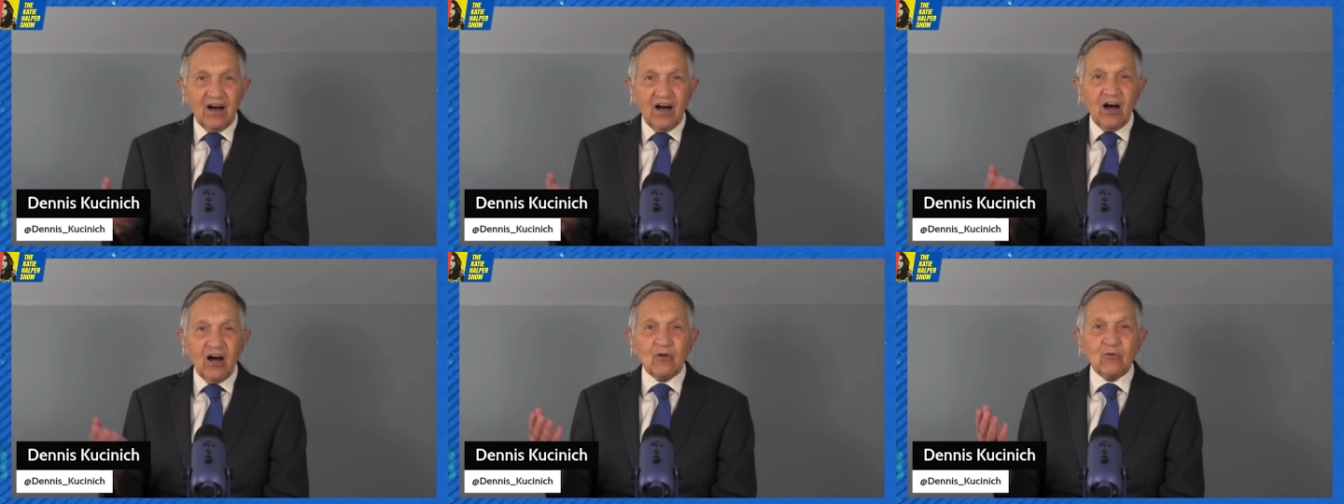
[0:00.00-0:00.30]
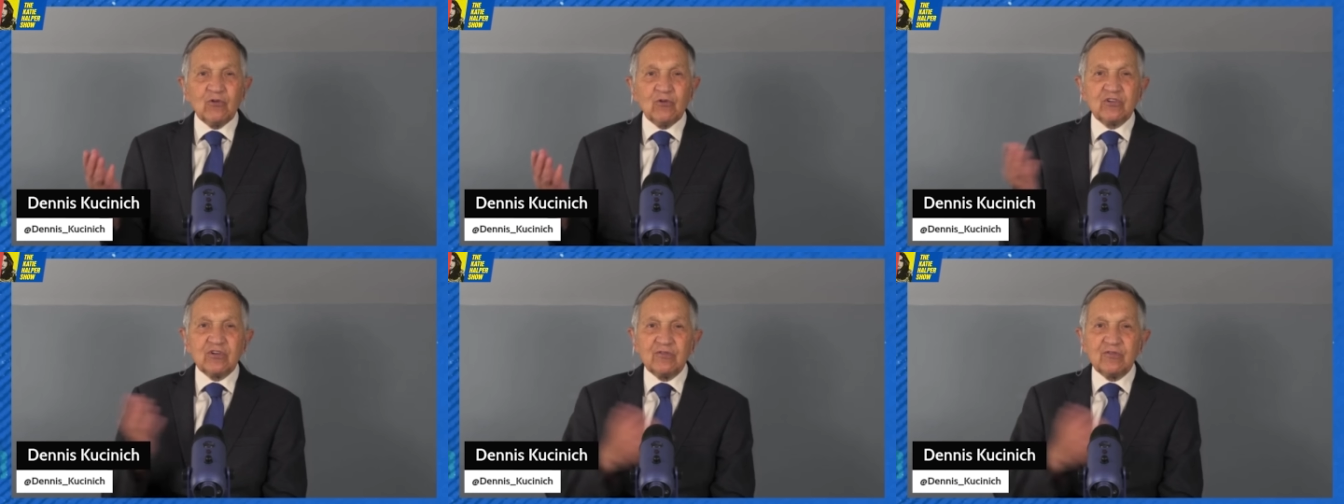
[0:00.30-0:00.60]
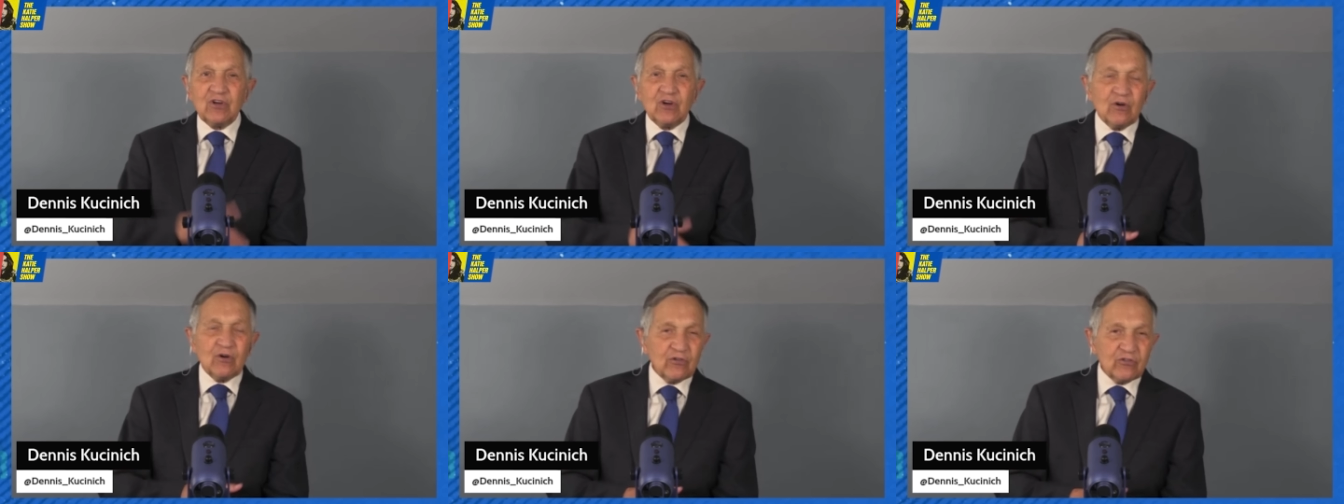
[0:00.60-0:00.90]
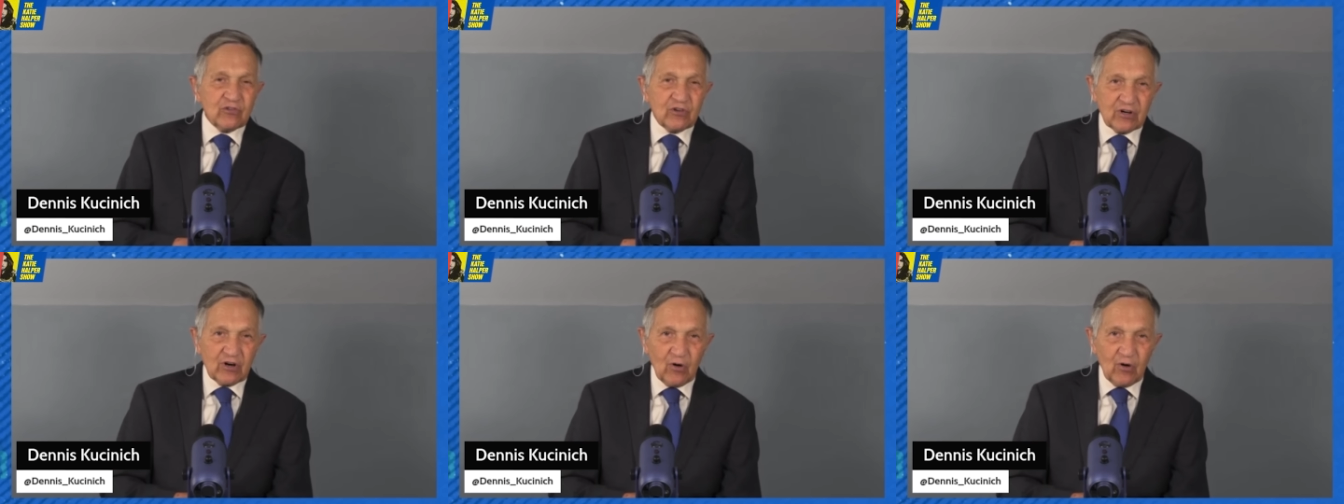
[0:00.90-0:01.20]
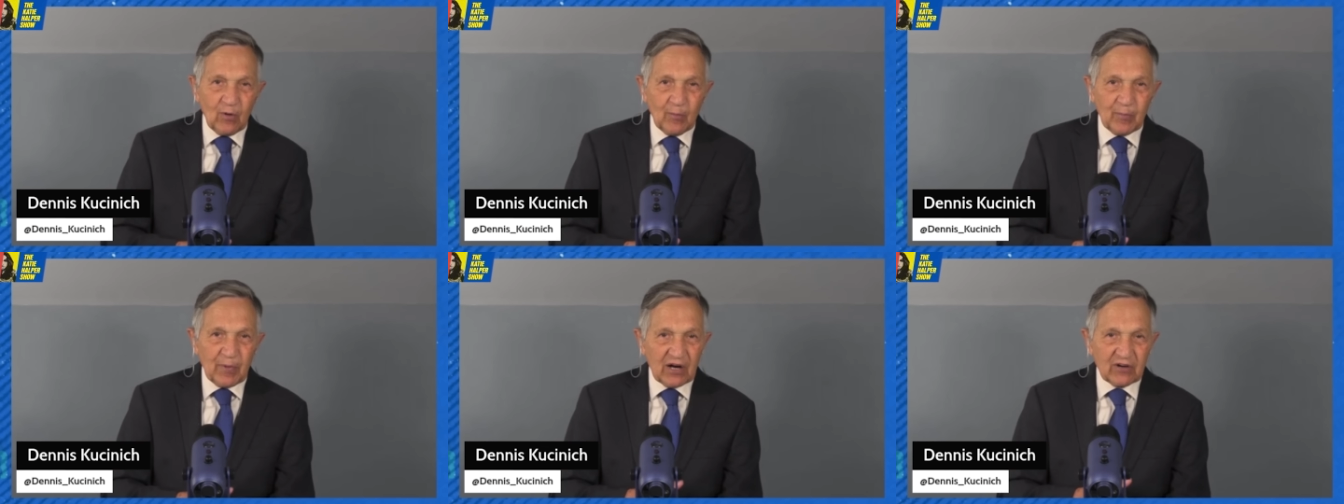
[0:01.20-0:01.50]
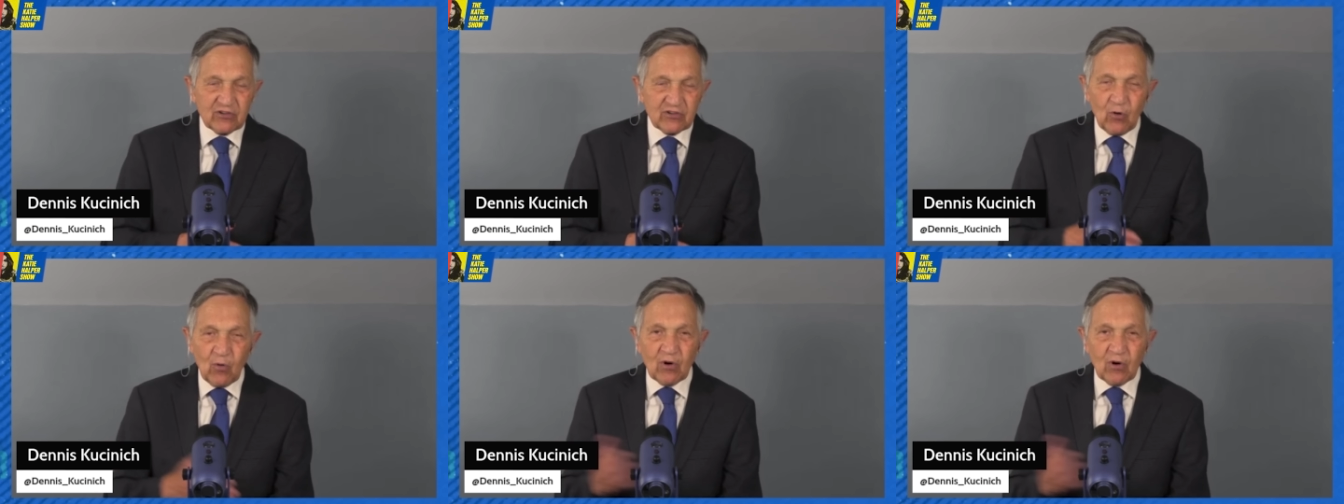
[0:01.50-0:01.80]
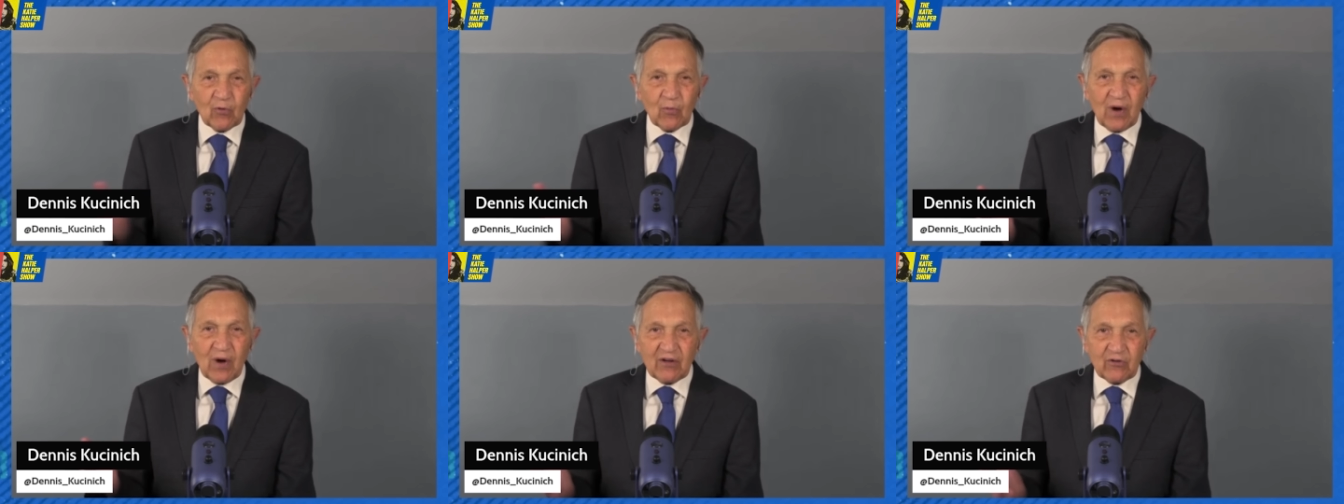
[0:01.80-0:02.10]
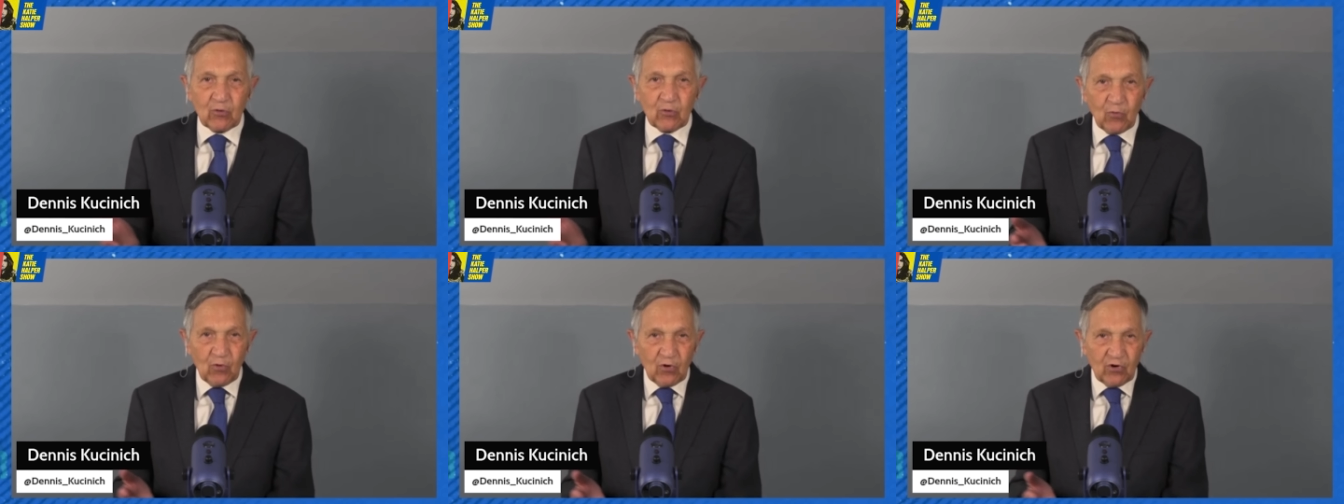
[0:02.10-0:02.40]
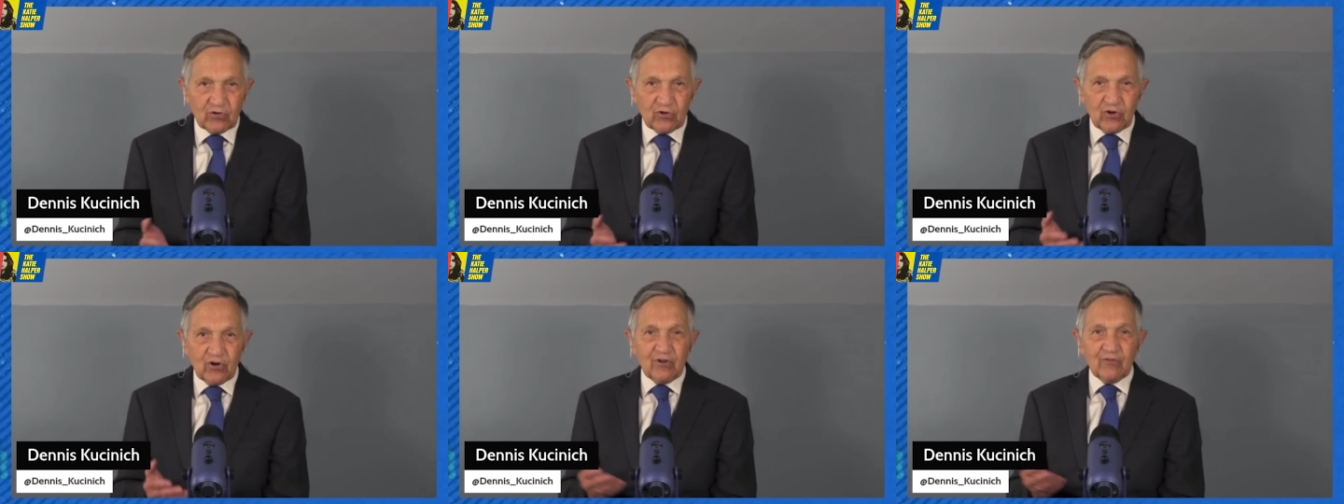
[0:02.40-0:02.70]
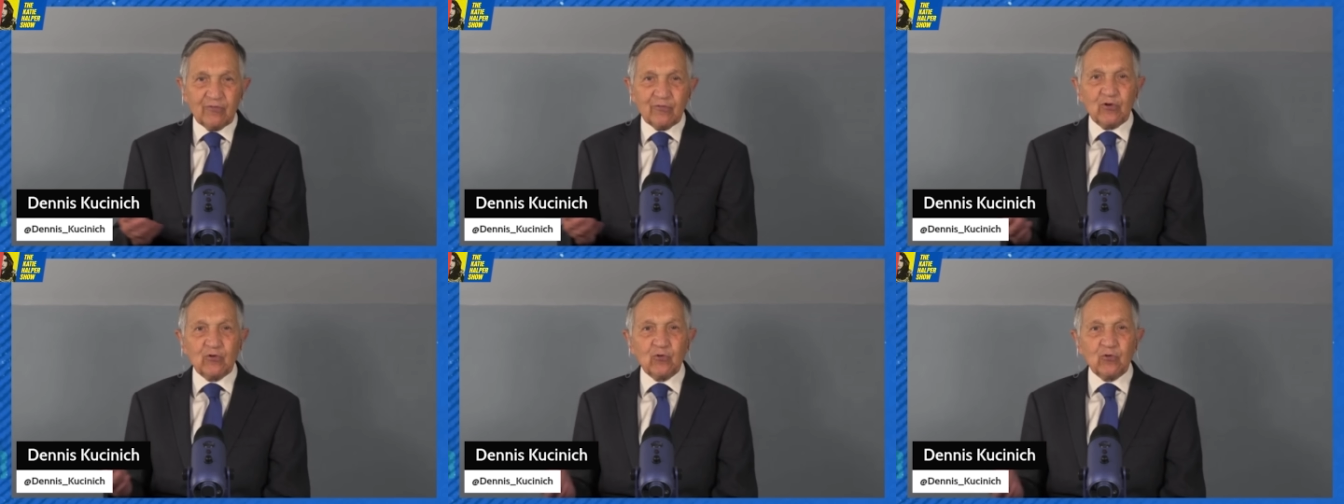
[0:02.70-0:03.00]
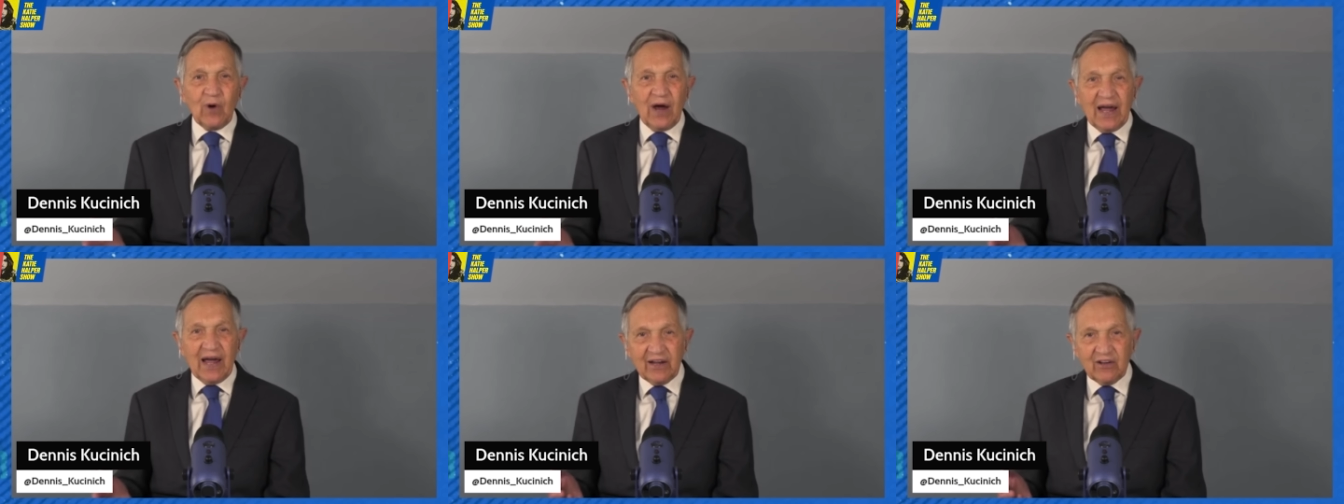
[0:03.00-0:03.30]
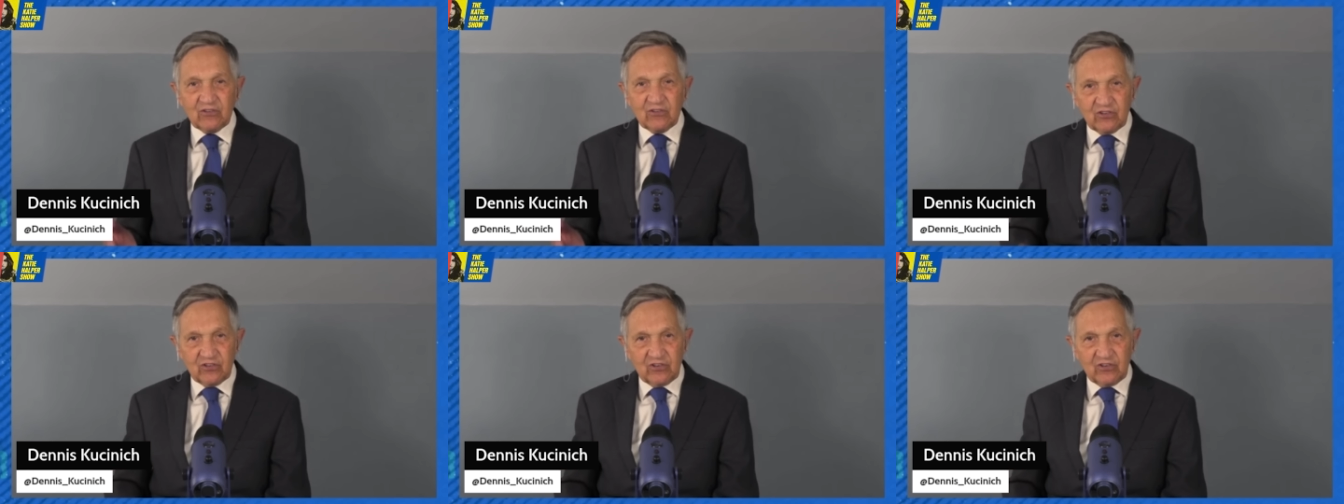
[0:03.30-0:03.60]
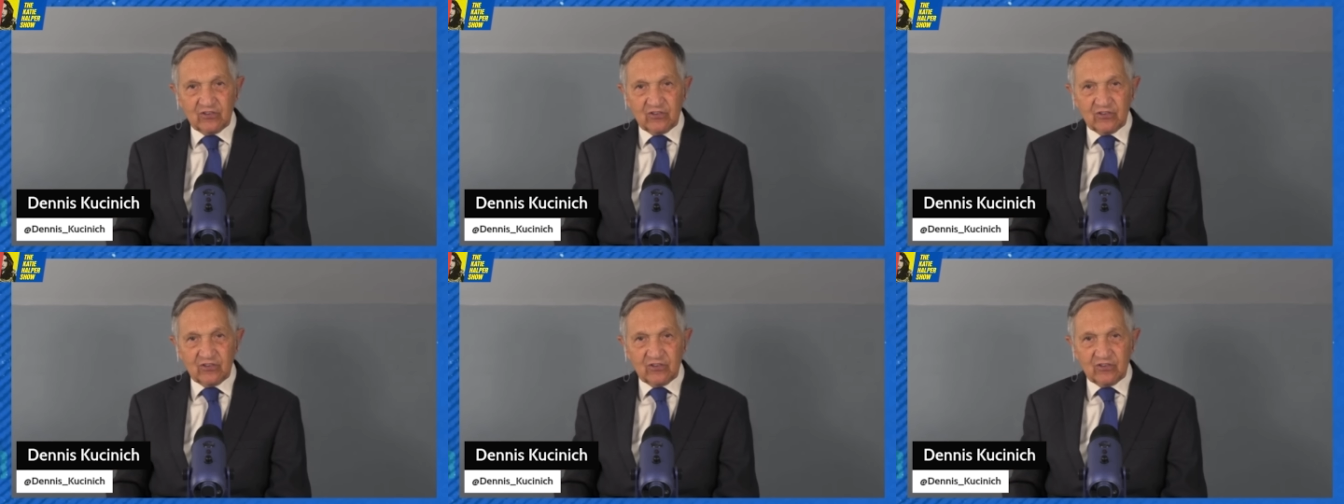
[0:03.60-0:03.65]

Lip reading: hundreds of years ago about, going around the world looking for dragons